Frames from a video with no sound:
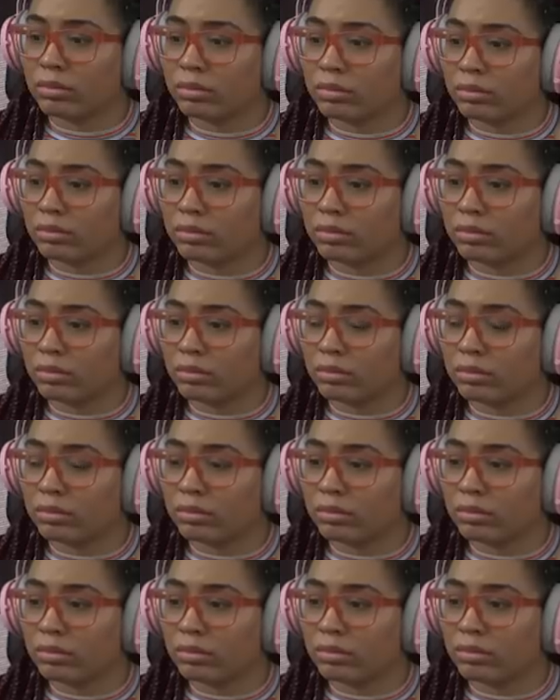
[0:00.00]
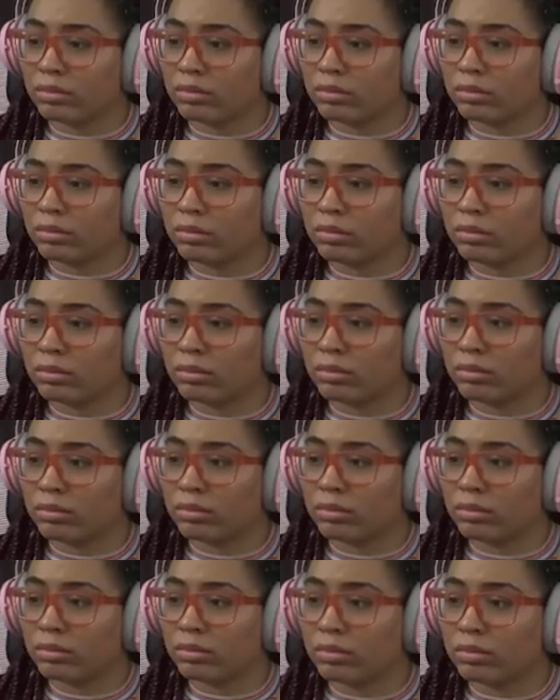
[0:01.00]

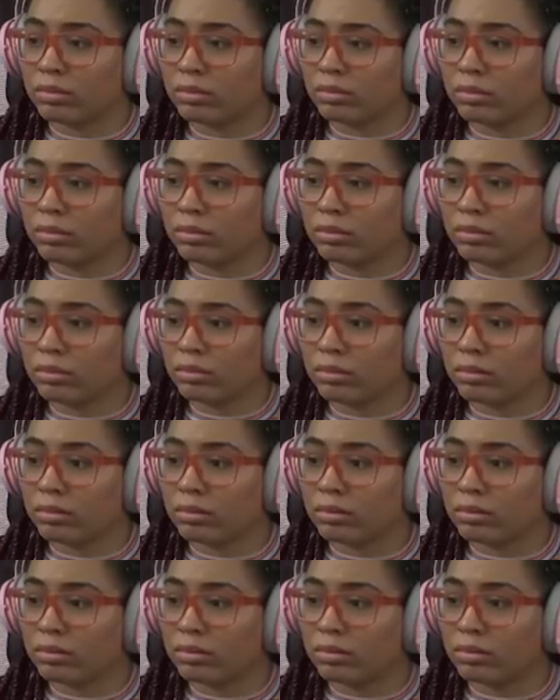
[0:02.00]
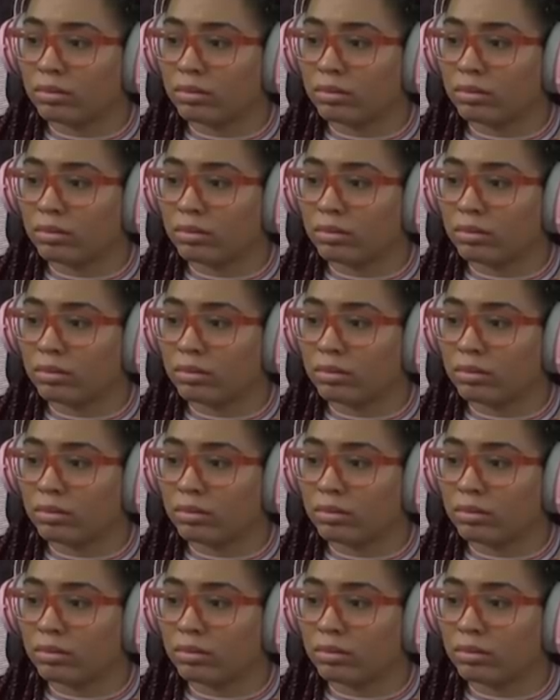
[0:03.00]
No words are spoken by the person on screen.